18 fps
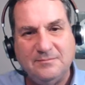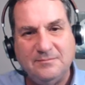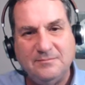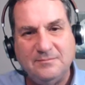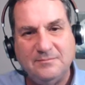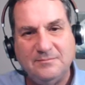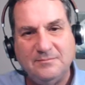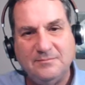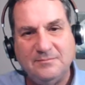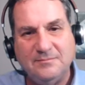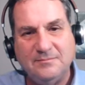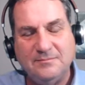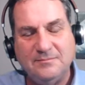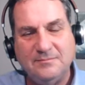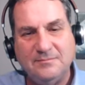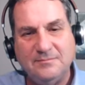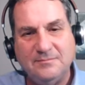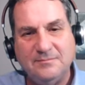
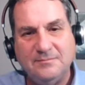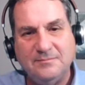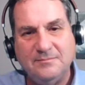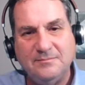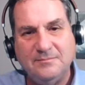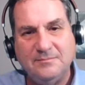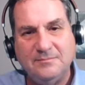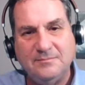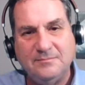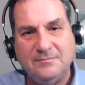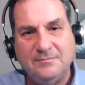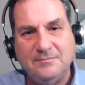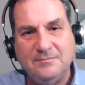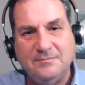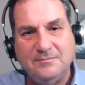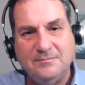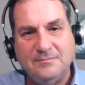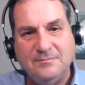
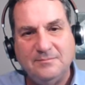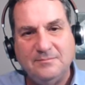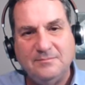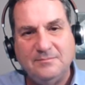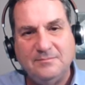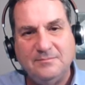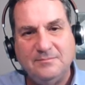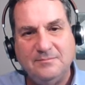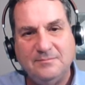This person isn't speaking.